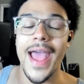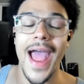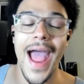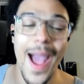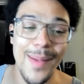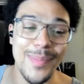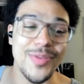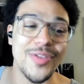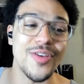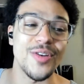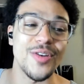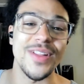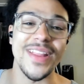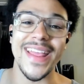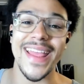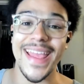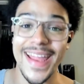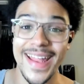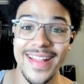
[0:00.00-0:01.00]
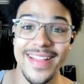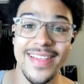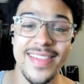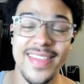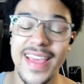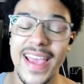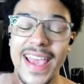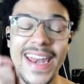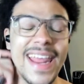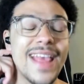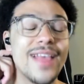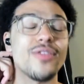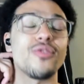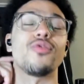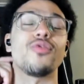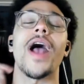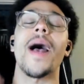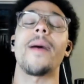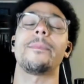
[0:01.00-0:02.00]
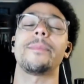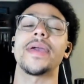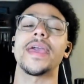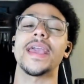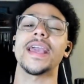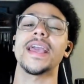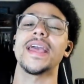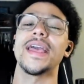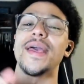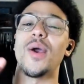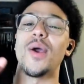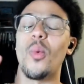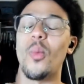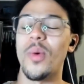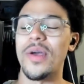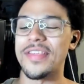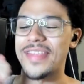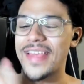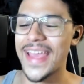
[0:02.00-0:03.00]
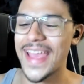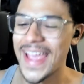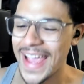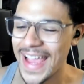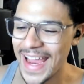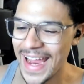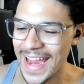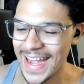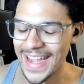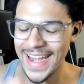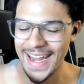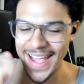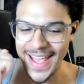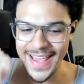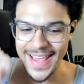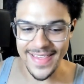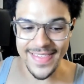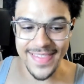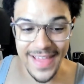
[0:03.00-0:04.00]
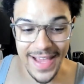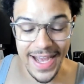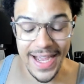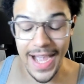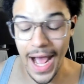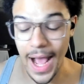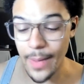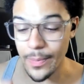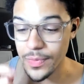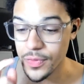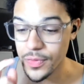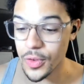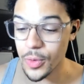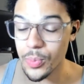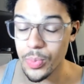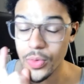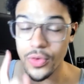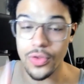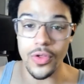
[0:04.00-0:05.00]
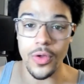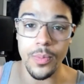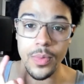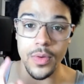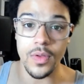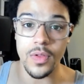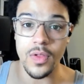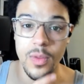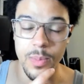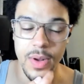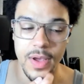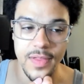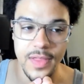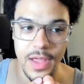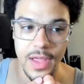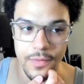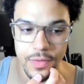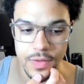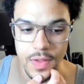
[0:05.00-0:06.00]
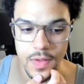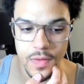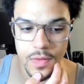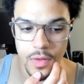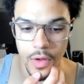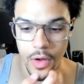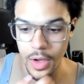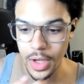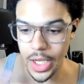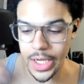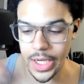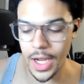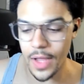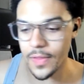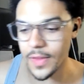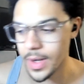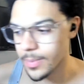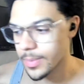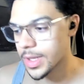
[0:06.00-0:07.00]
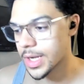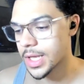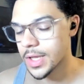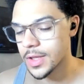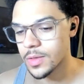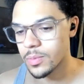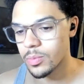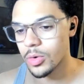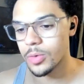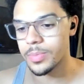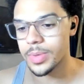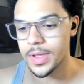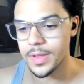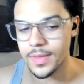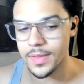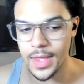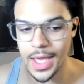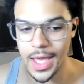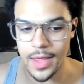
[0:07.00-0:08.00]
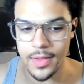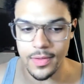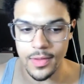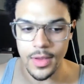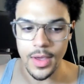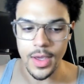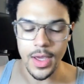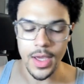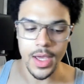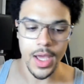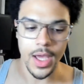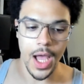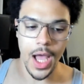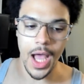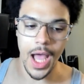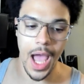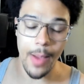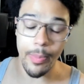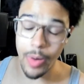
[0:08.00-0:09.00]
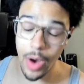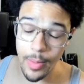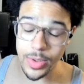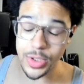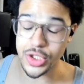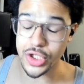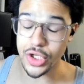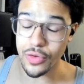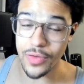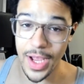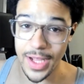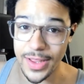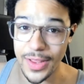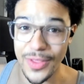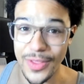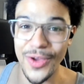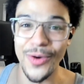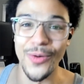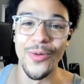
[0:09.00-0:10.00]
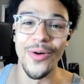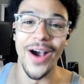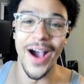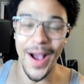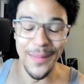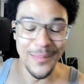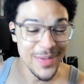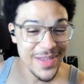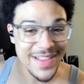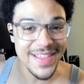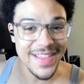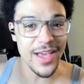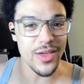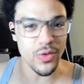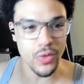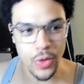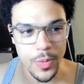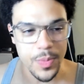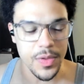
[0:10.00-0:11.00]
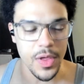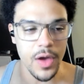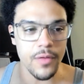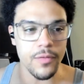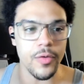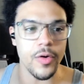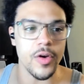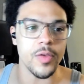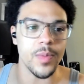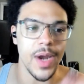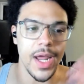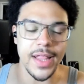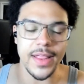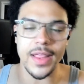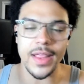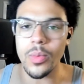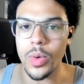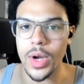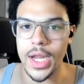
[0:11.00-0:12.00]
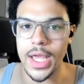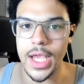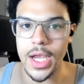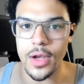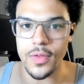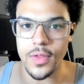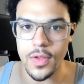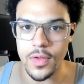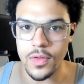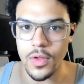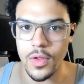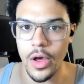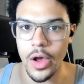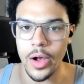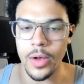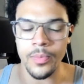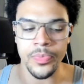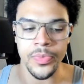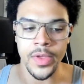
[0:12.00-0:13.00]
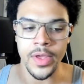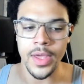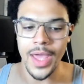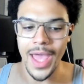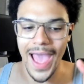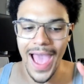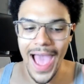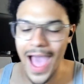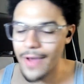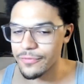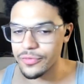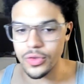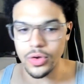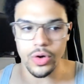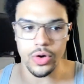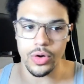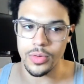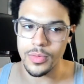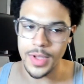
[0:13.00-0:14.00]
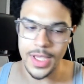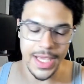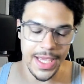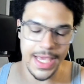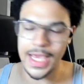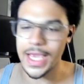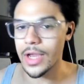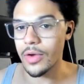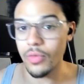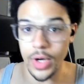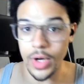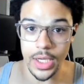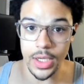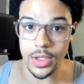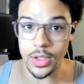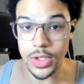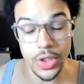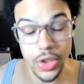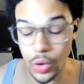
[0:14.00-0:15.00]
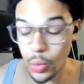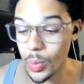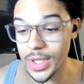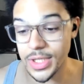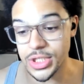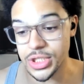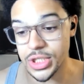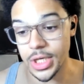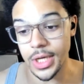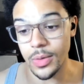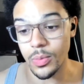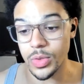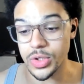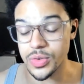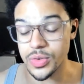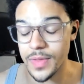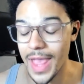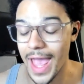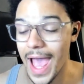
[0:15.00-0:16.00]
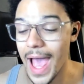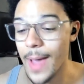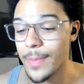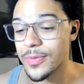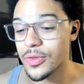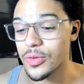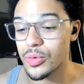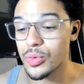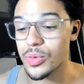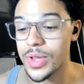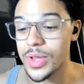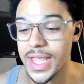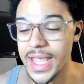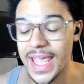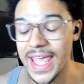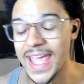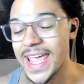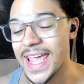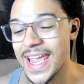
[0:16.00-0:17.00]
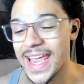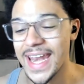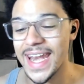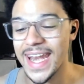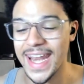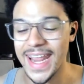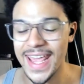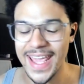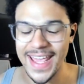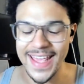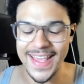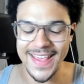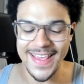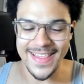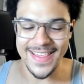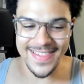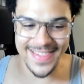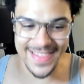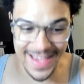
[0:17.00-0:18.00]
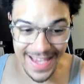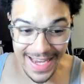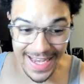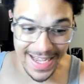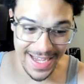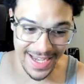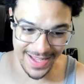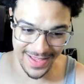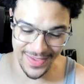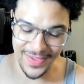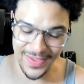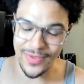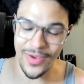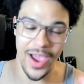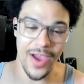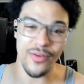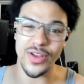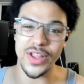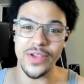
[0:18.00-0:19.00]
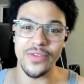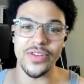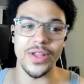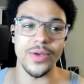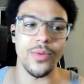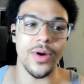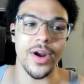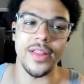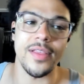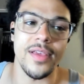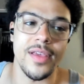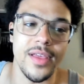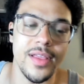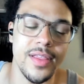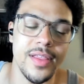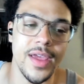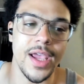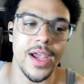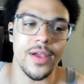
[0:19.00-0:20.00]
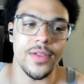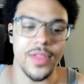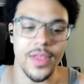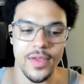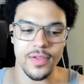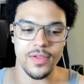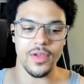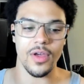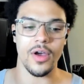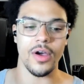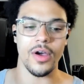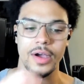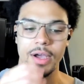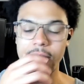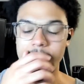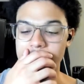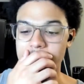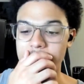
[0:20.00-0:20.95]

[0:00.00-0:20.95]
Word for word: absolutely insane. His rapping, was insane. I'm super, super, super excited for this song. And now that I'm getting into more BTS, uh, I probably should have reacted to a BTS group song first, but I did want to hear this song after hearing The which was absolutely insane. So I really, really wanted to, to hear this song.